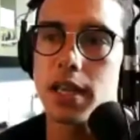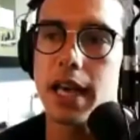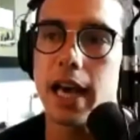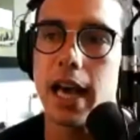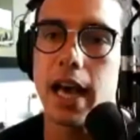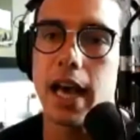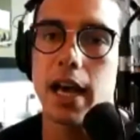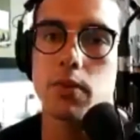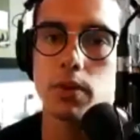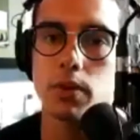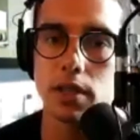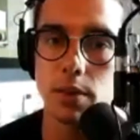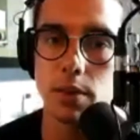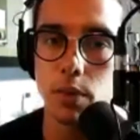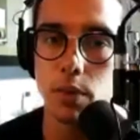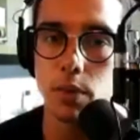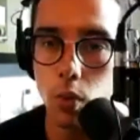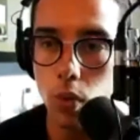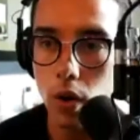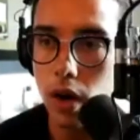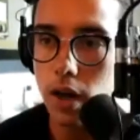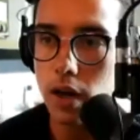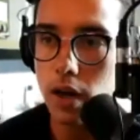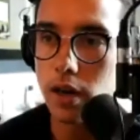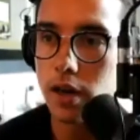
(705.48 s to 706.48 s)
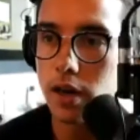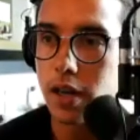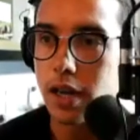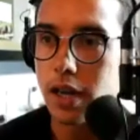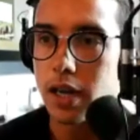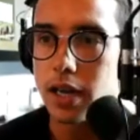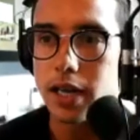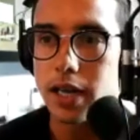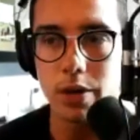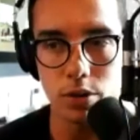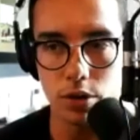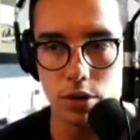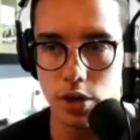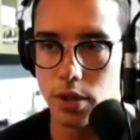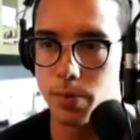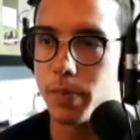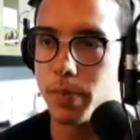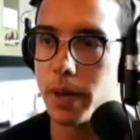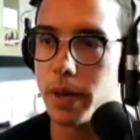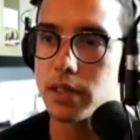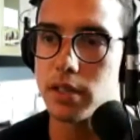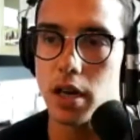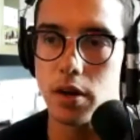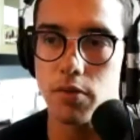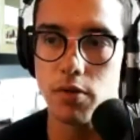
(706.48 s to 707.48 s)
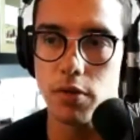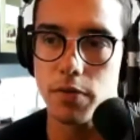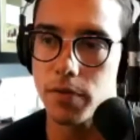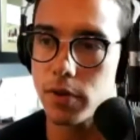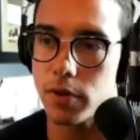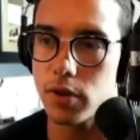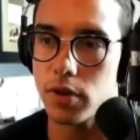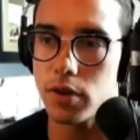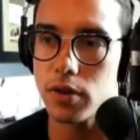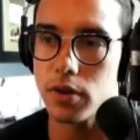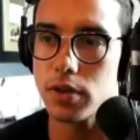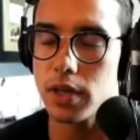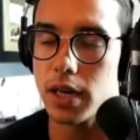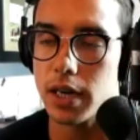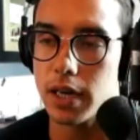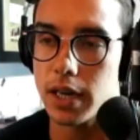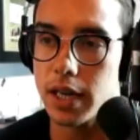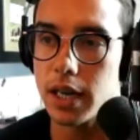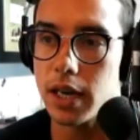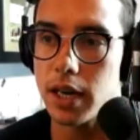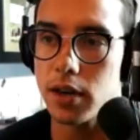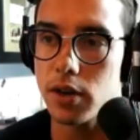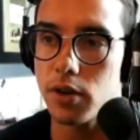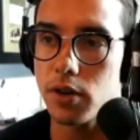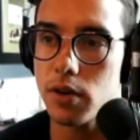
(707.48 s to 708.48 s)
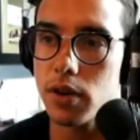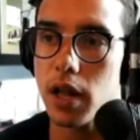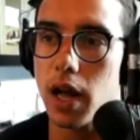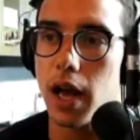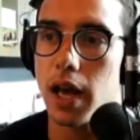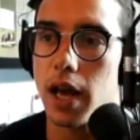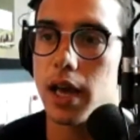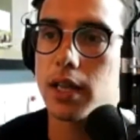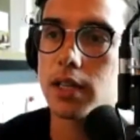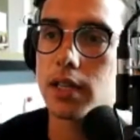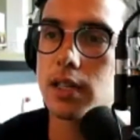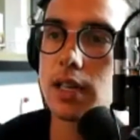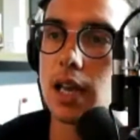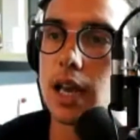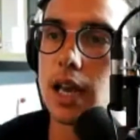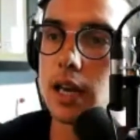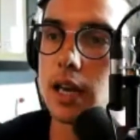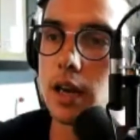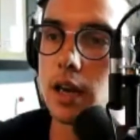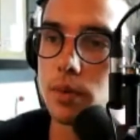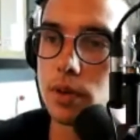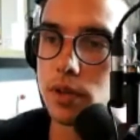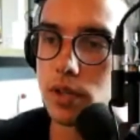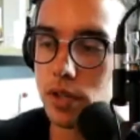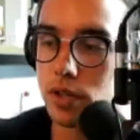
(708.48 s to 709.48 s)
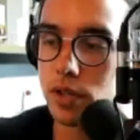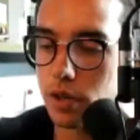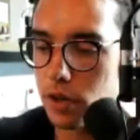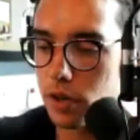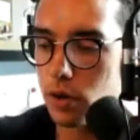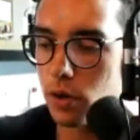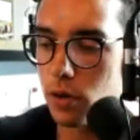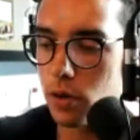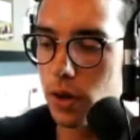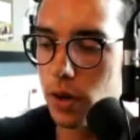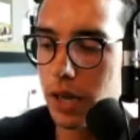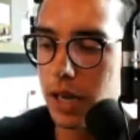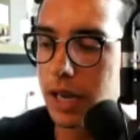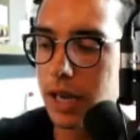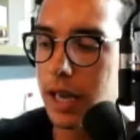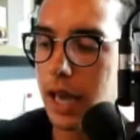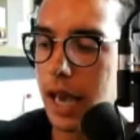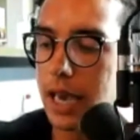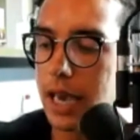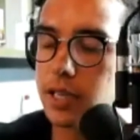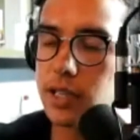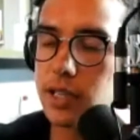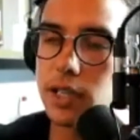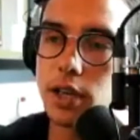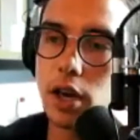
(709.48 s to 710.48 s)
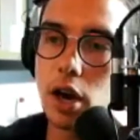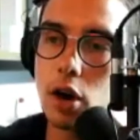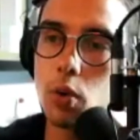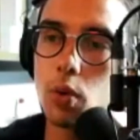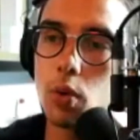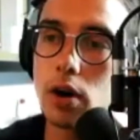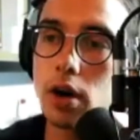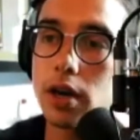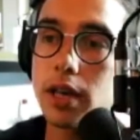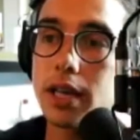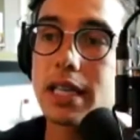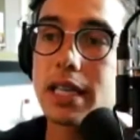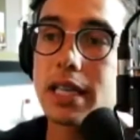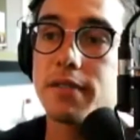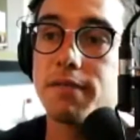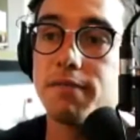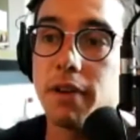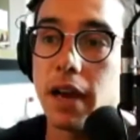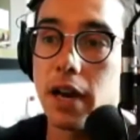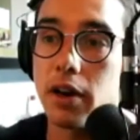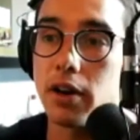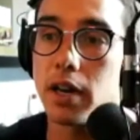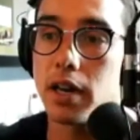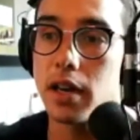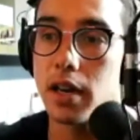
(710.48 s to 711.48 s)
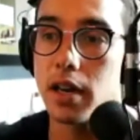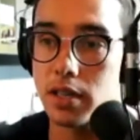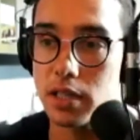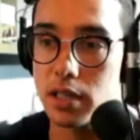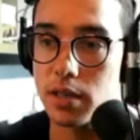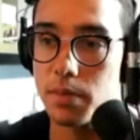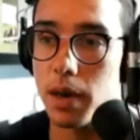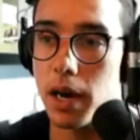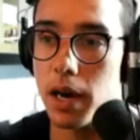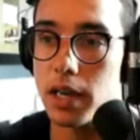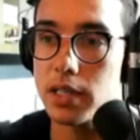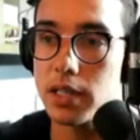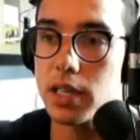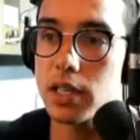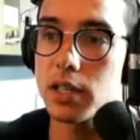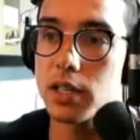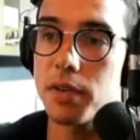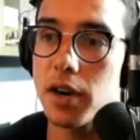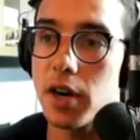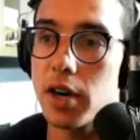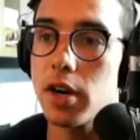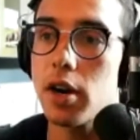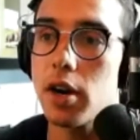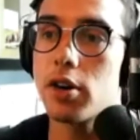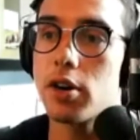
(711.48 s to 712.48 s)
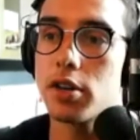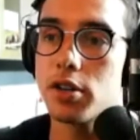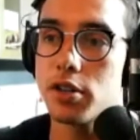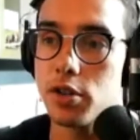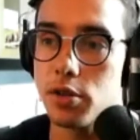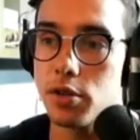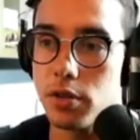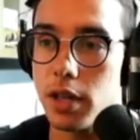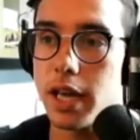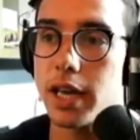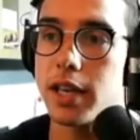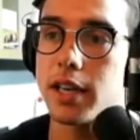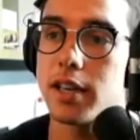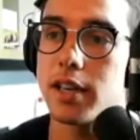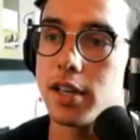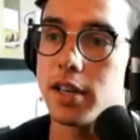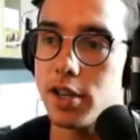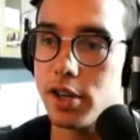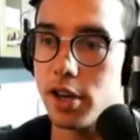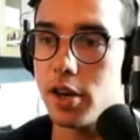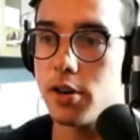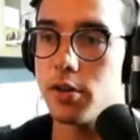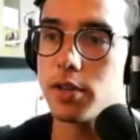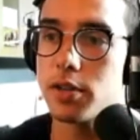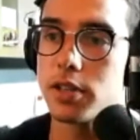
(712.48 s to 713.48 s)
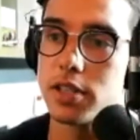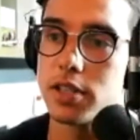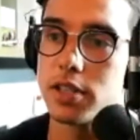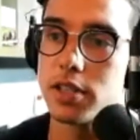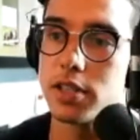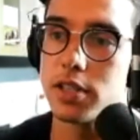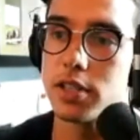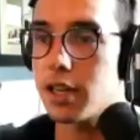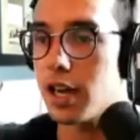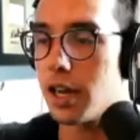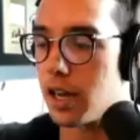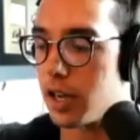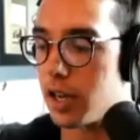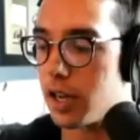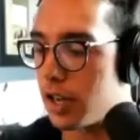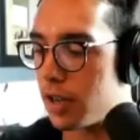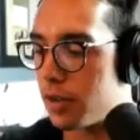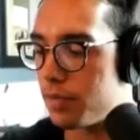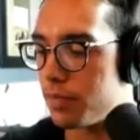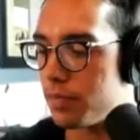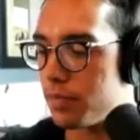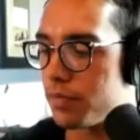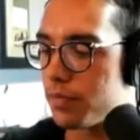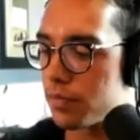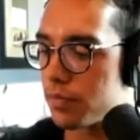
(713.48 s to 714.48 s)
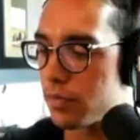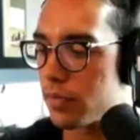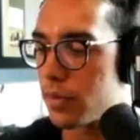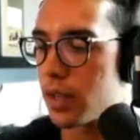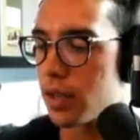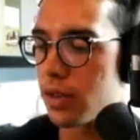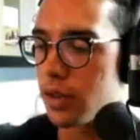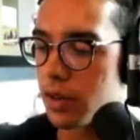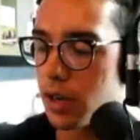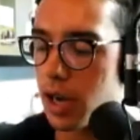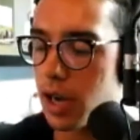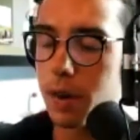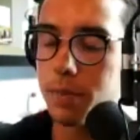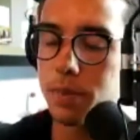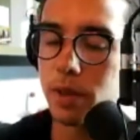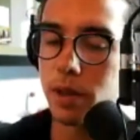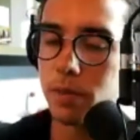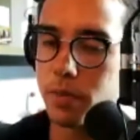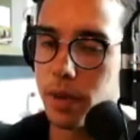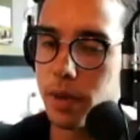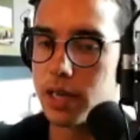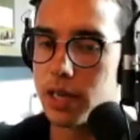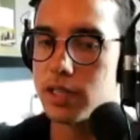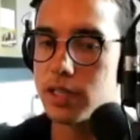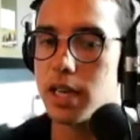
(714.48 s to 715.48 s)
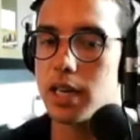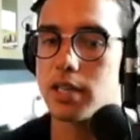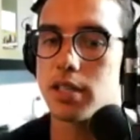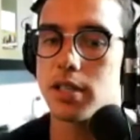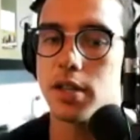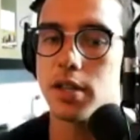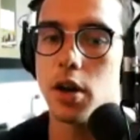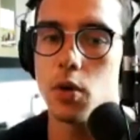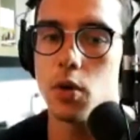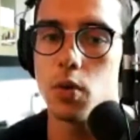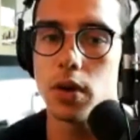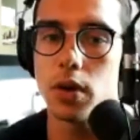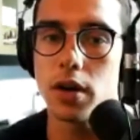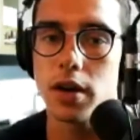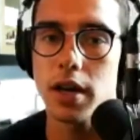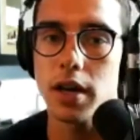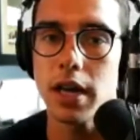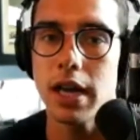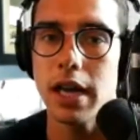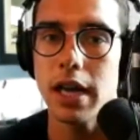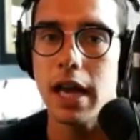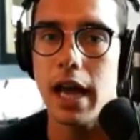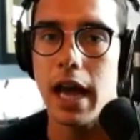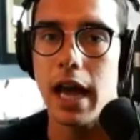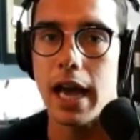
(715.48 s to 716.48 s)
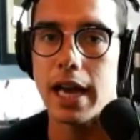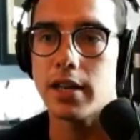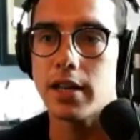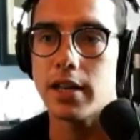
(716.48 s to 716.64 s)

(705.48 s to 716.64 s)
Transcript: had was number one, he was just based on referrals and getting new clients, and number two, SEO work is very customized. It's very hard to do like you know um, copy and paste SEO work, and